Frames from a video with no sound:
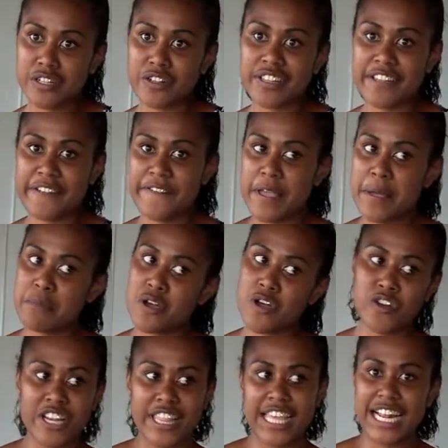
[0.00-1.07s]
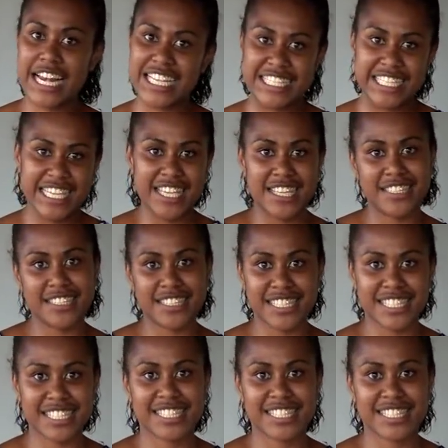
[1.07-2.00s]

Gold FM, only the classic hits.